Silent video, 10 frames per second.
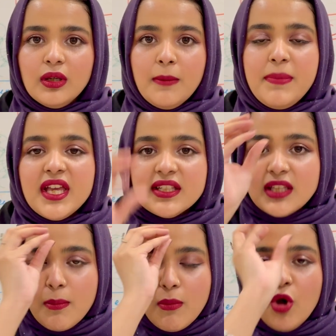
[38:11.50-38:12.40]
Because
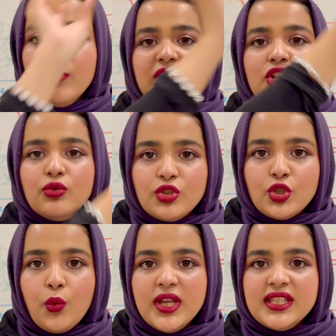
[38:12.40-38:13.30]
the moment you
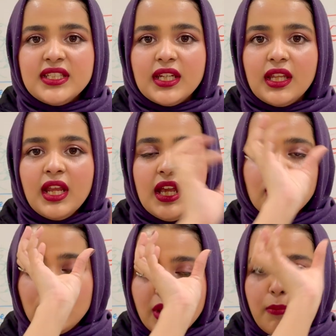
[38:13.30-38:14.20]
twist it,
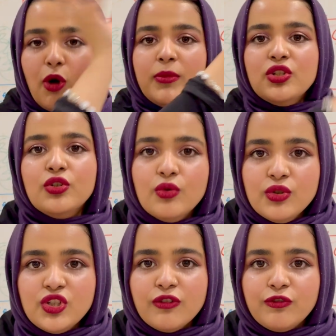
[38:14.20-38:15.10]
the moment you
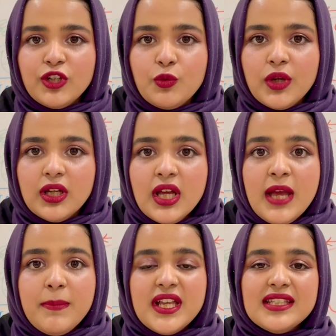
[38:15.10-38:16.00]
use your free will,
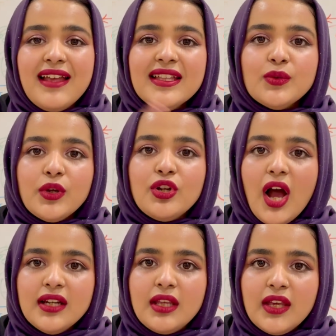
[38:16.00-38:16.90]
because that's what
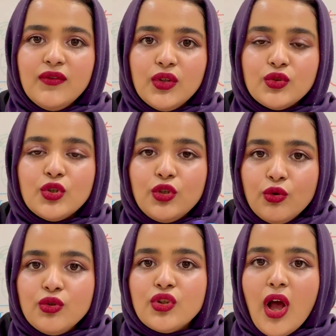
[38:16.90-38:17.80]
God gave you to
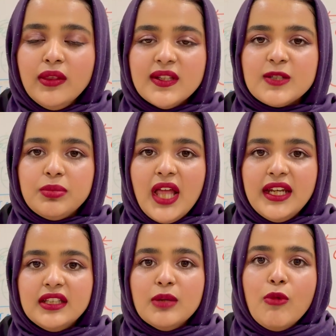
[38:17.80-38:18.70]
use on this
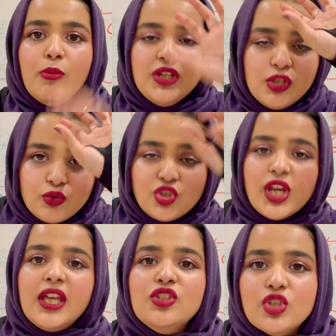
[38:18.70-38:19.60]
planet, the moment you
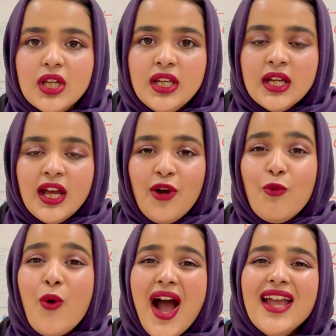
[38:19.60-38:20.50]
change it,
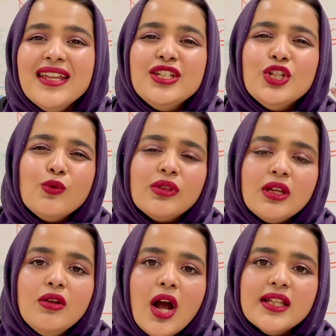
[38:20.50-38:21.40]
why do you
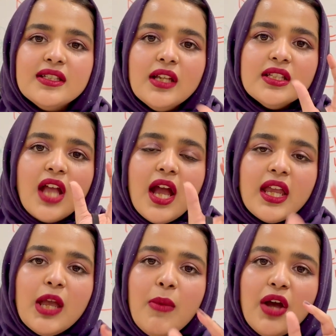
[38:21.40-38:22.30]
think God says, I
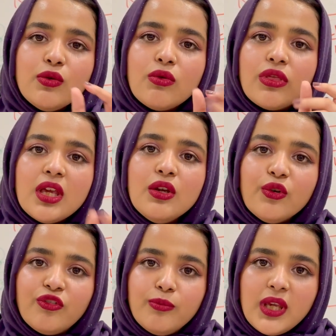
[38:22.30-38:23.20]
am how you think
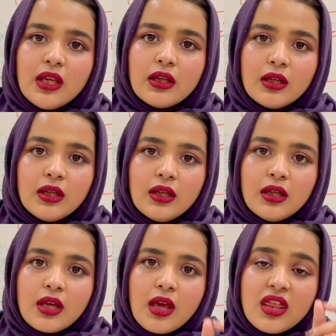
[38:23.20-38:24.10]
of me?
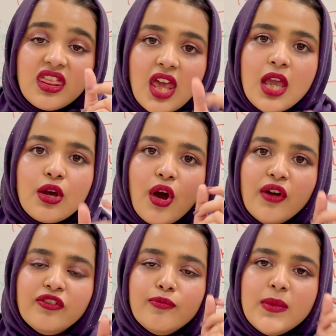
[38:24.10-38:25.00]
Think
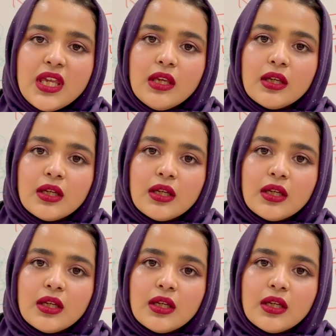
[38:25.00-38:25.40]
of me.